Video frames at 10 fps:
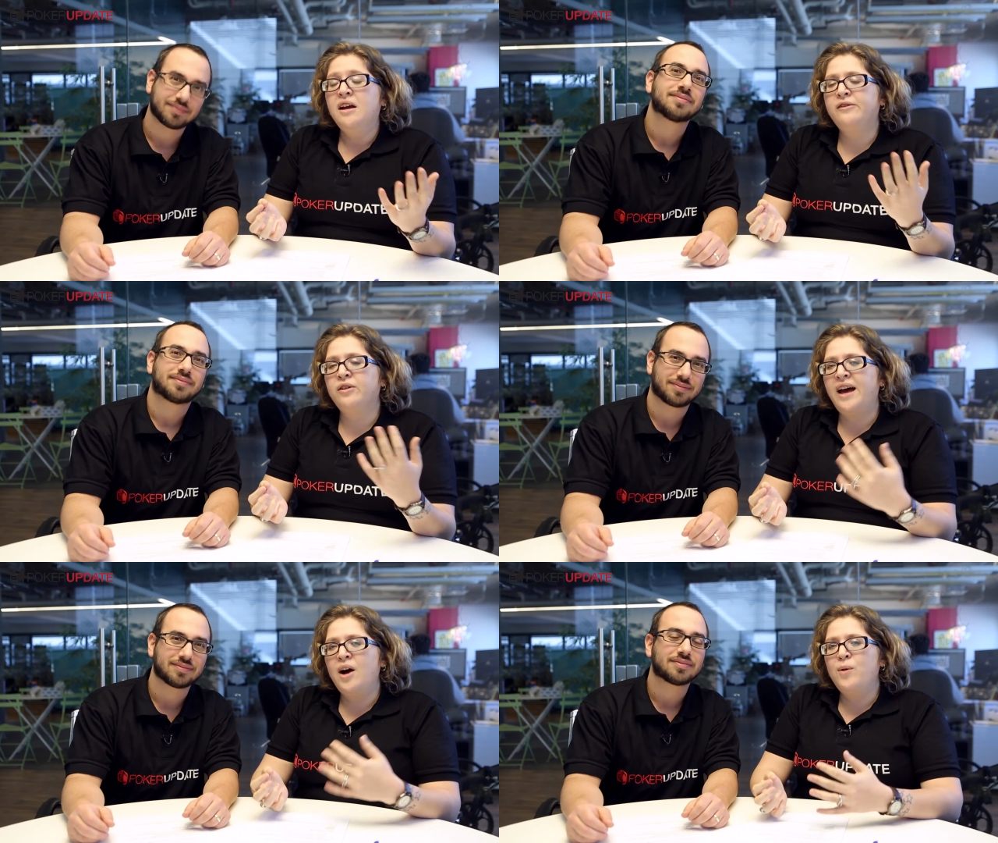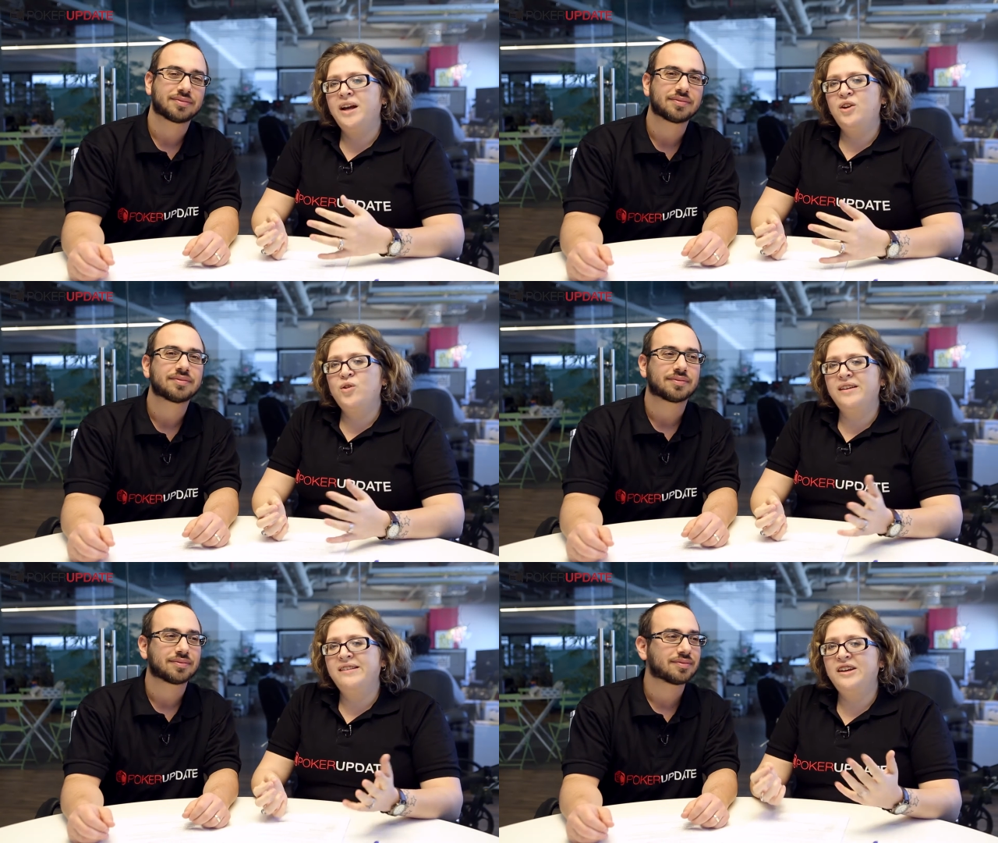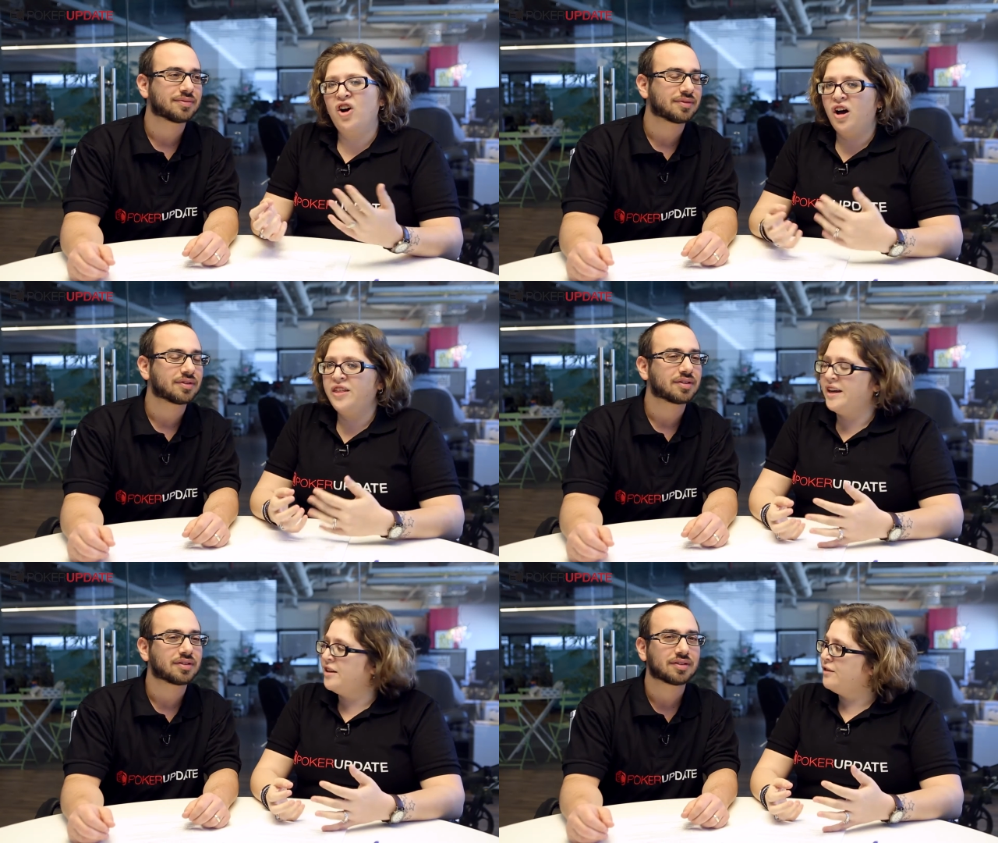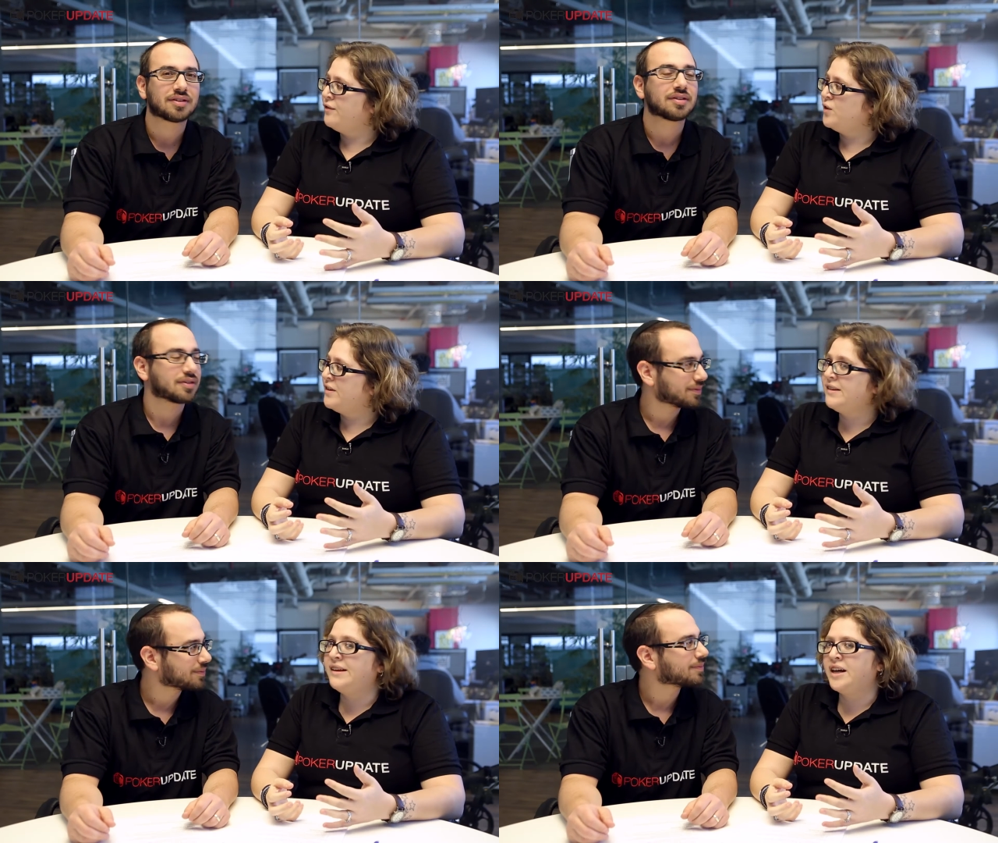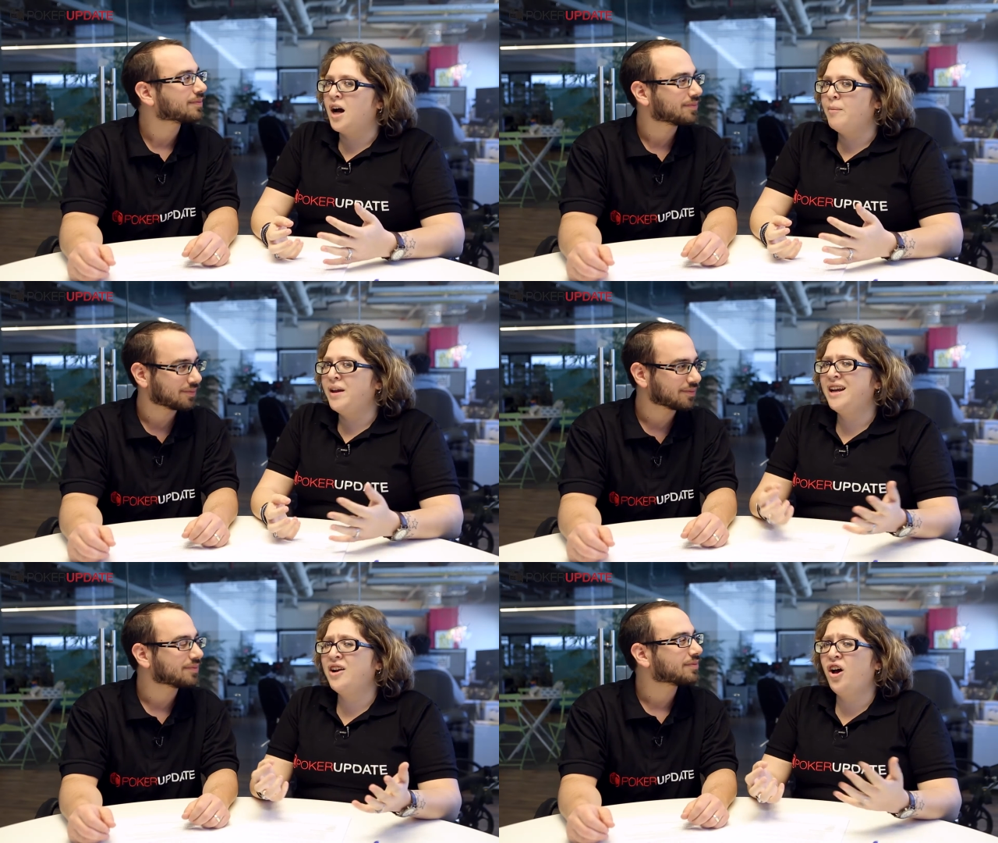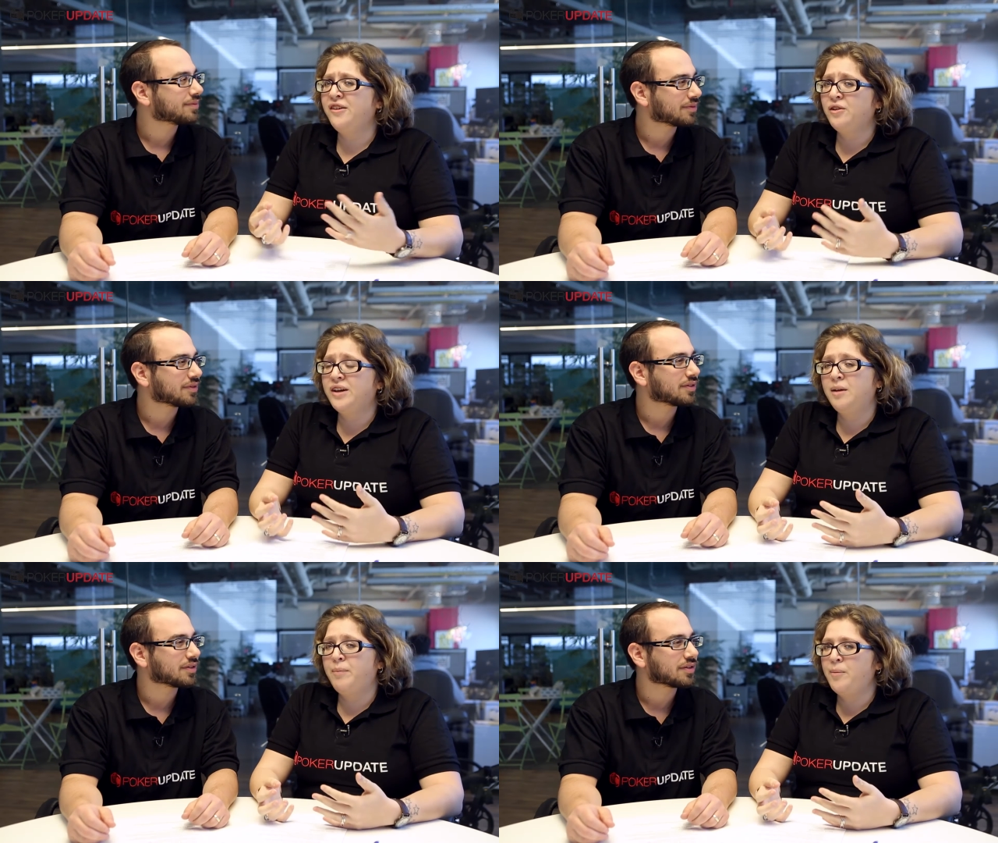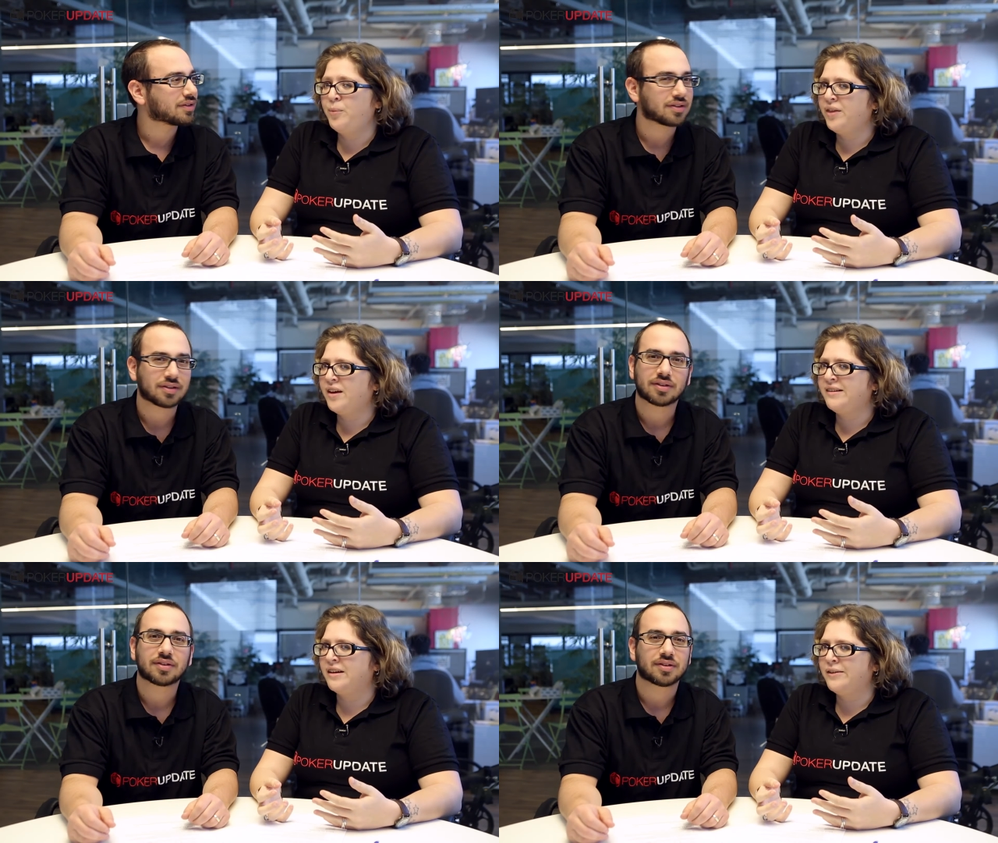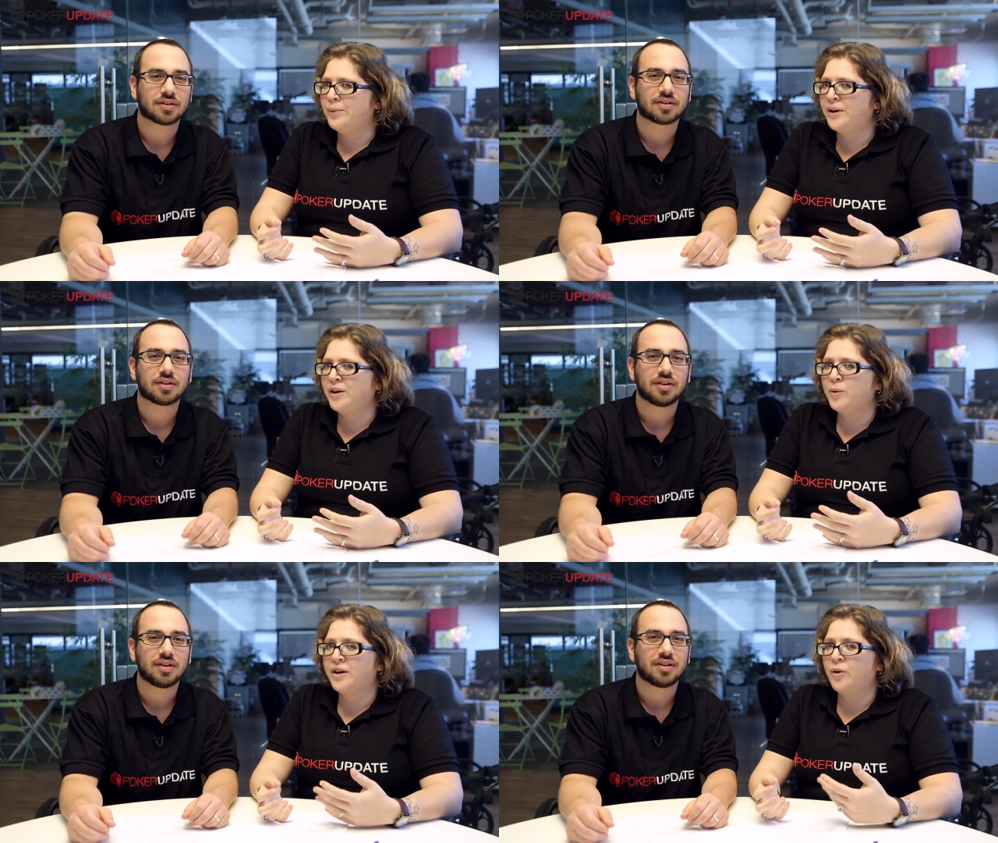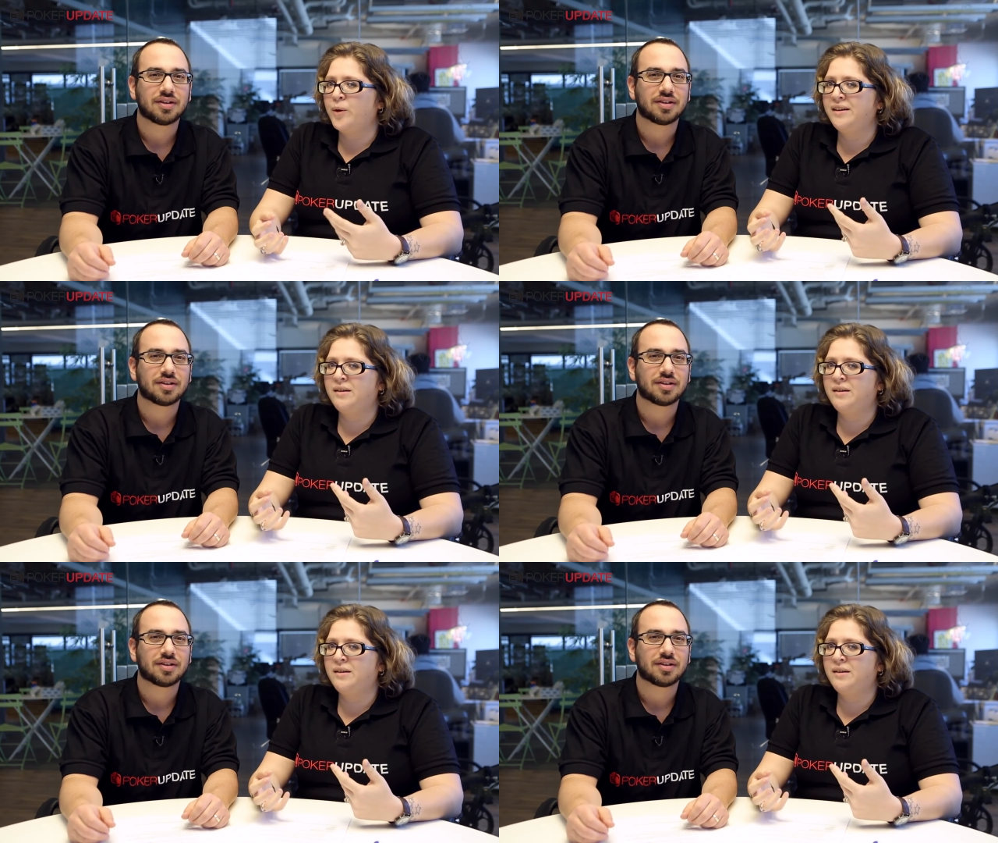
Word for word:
Speaker 1: So that way you can see all the interviews as they come in, and also keep up with us on Twitter. We're going